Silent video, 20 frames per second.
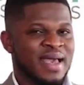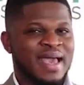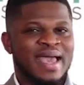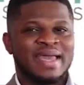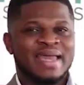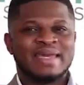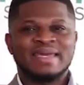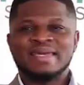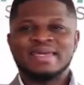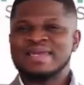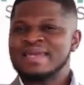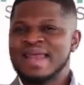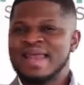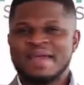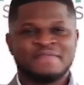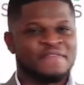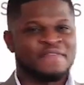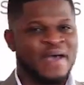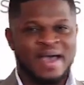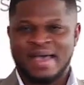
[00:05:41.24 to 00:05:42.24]
and
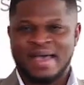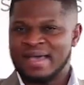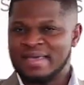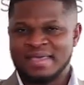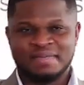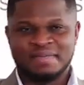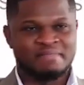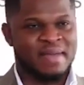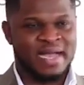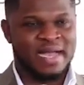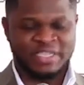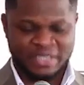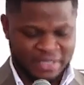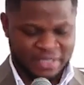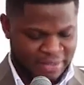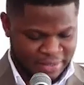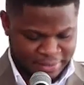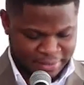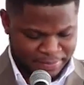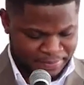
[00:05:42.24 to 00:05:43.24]
never
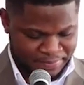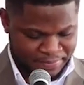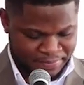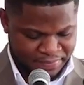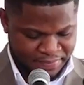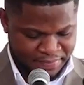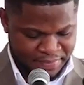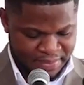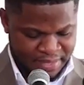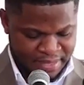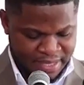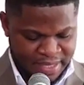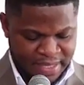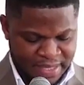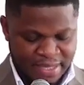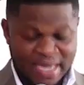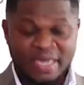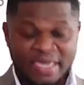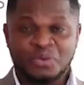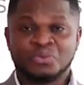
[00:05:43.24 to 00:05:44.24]
imagined
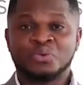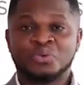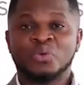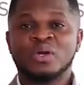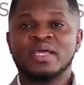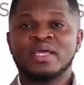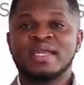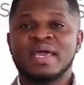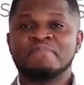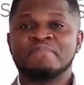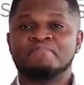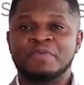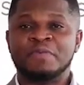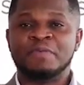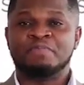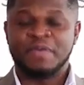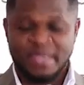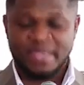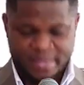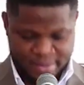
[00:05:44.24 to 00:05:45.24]
that the ruling
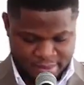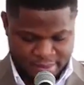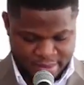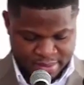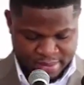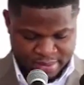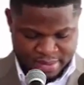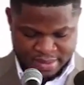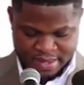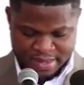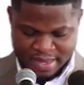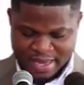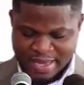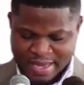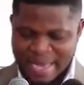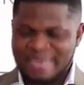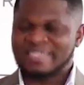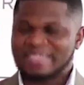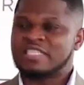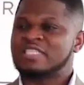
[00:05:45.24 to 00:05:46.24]
NPP
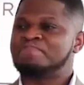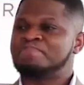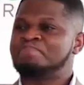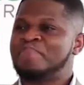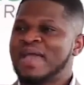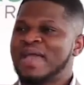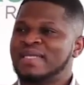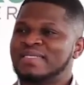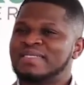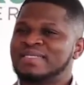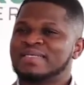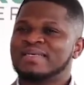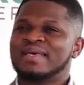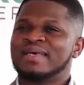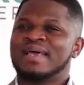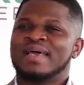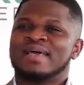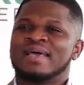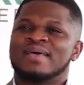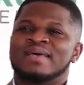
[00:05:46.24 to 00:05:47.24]
had spent
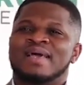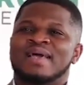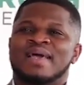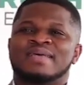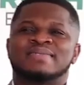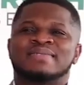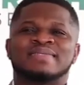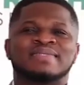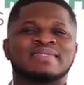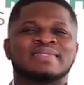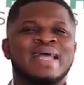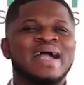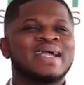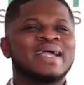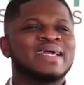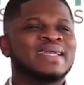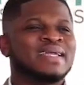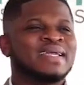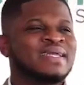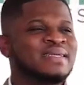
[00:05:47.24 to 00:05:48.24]
a
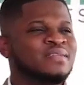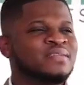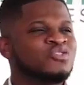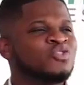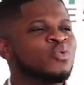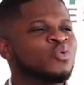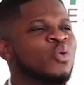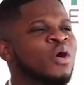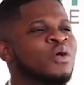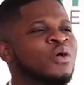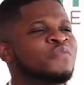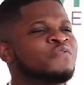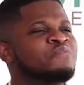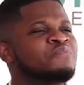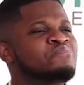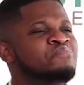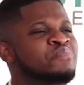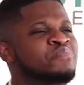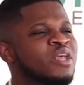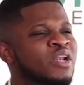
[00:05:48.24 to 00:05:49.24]
staggering $12
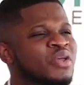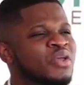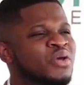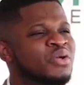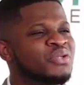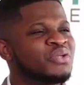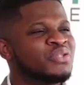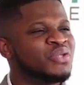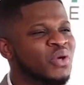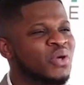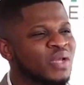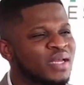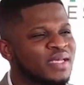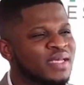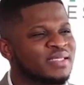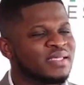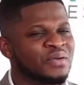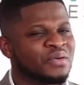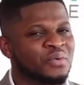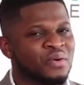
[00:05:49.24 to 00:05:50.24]
million
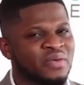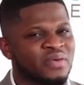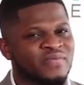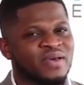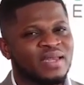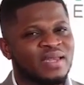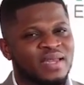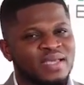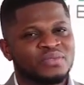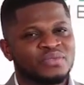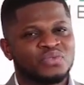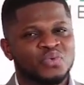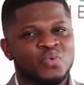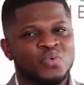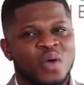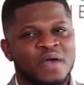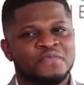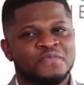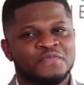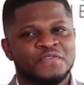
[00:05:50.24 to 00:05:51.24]
equivalent to
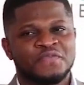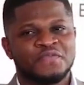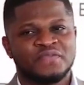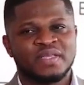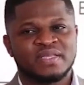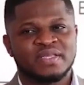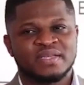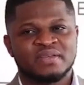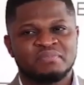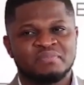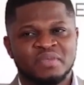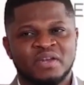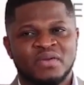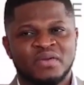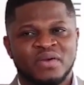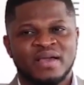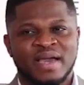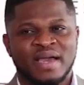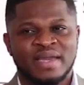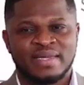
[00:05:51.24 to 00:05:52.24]
153
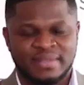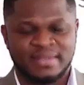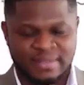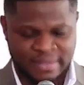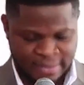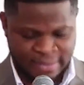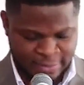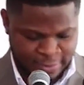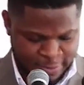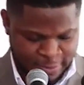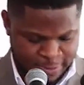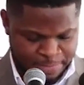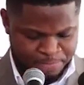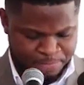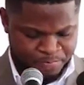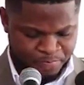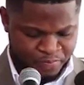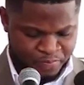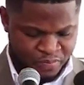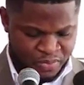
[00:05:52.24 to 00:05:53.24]
million Ghana cedis
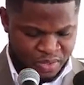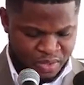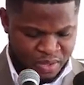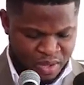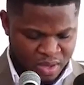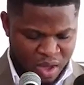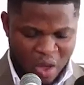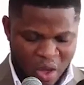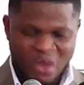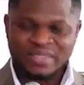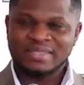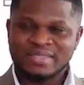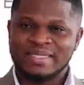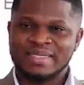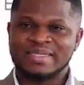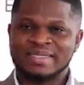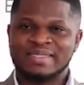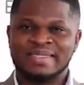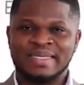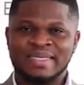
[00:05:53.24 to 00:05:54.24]
on
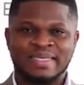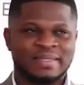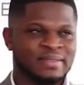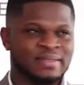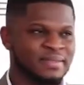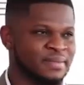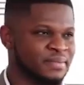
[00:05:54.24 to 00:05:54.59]
this deal.